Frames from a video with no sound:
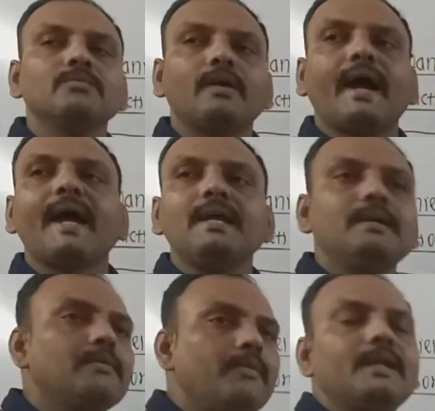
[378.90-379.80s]

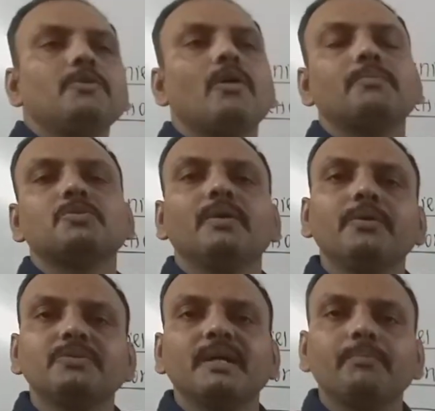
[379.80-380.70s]
high value of
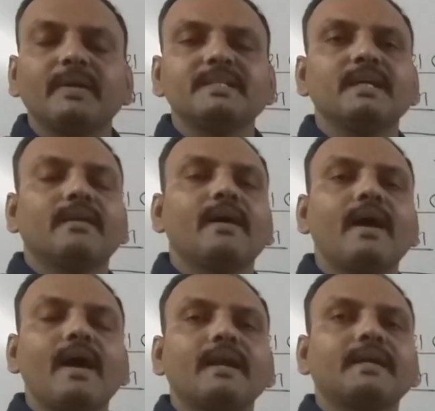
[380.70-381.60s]
solution pressure
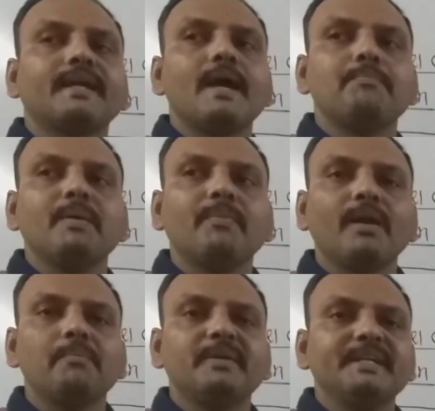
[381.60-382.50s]
are capable
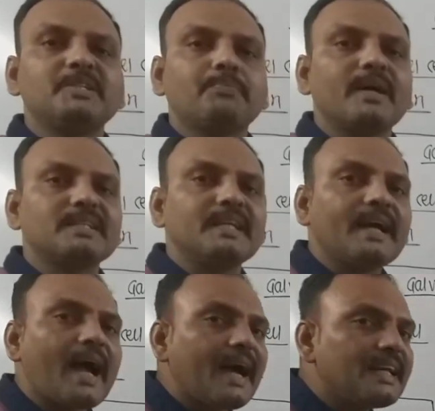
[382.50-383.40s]
of
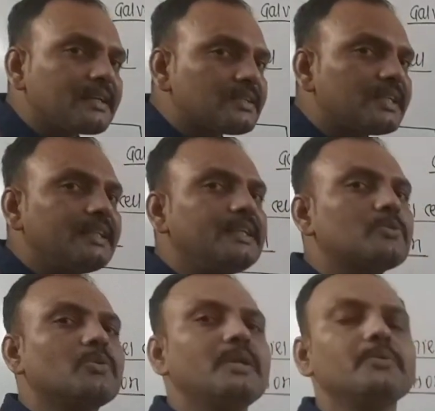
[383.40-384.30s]
dispersing ions in the
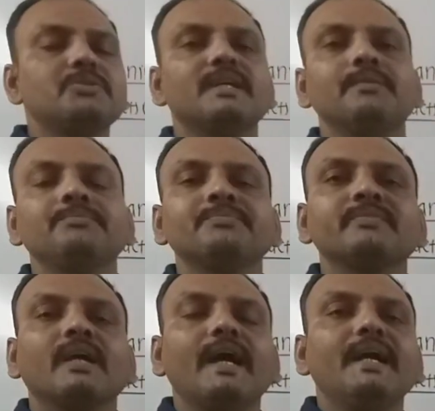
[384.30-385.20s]
solution
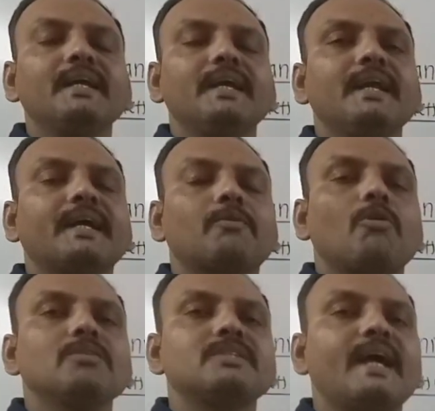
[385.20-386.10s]
and
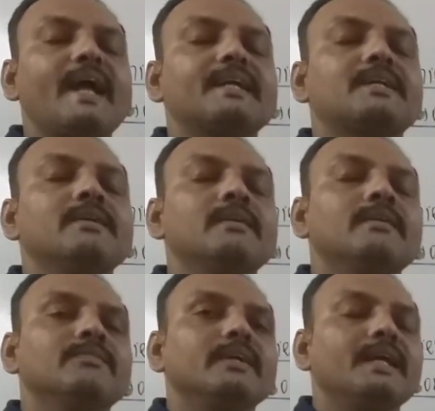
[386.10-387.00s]
electrons at
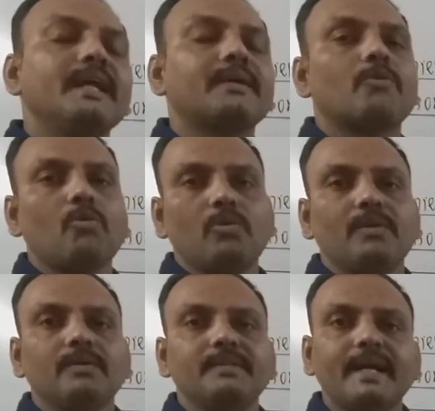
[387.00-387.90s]

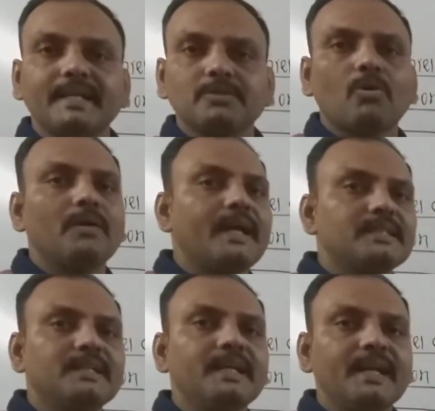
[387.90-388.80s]
electrode, that is called as
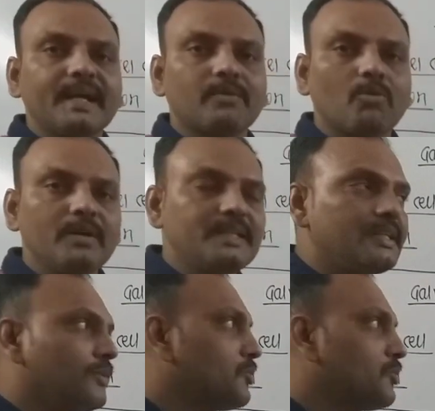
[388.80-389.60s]
de-electronation.